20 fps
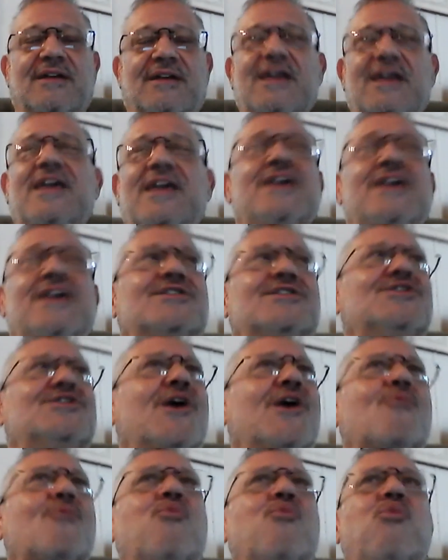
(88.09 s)
He is
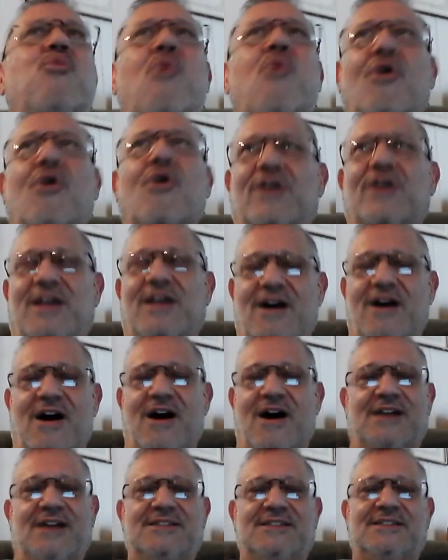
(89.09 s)
not warning
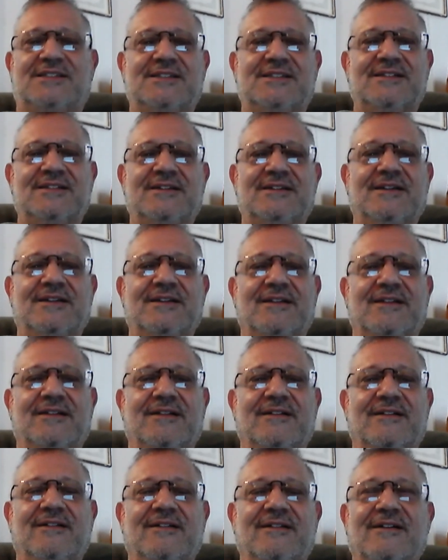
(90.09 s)
us
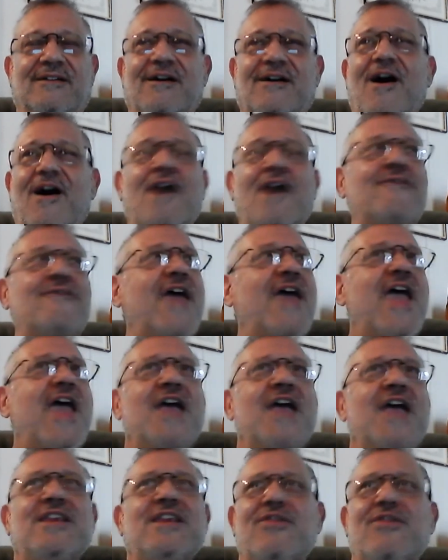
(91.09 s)
of
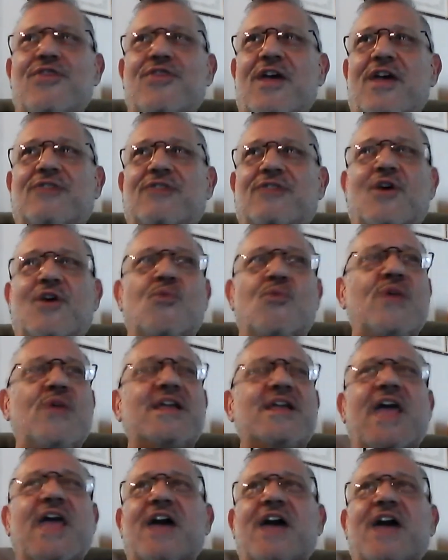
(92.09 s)
anything that we
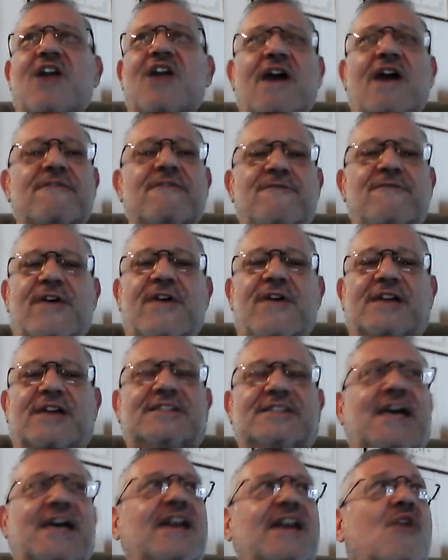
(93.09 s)
cannot fix
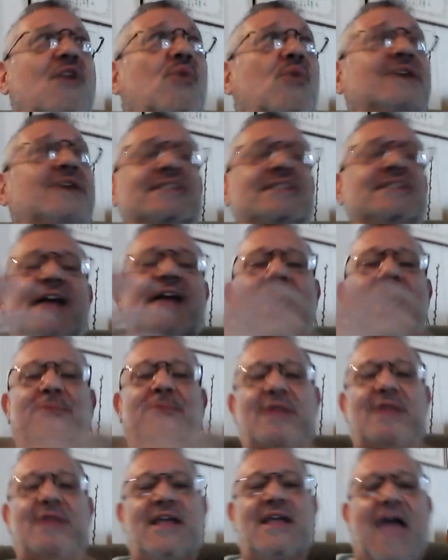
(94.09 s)
that wasn't
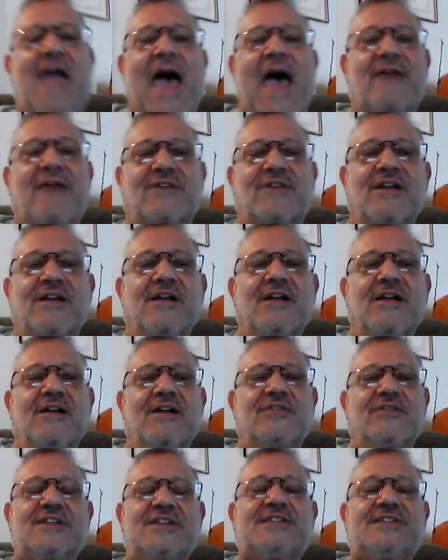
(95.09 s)
happening at
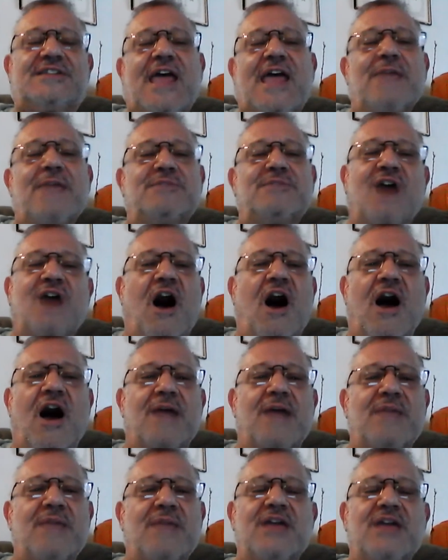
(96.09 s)
the same
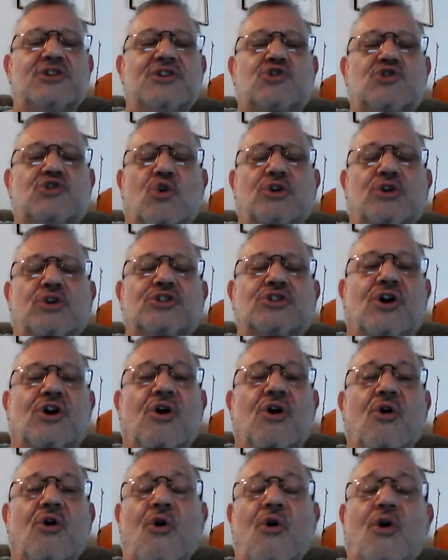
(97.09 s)
time in George
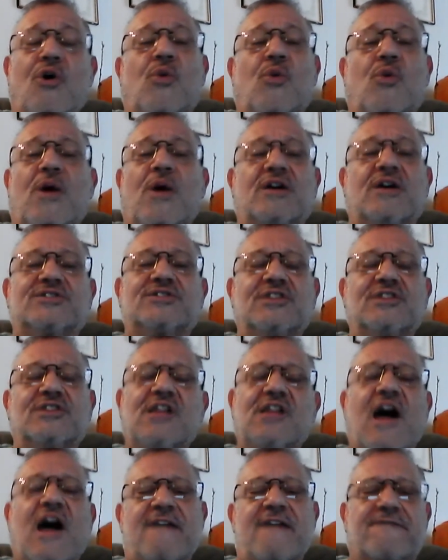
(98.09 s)
Orwell's
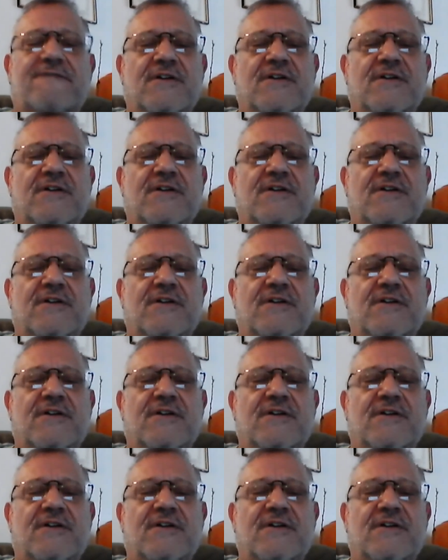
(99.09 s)
life.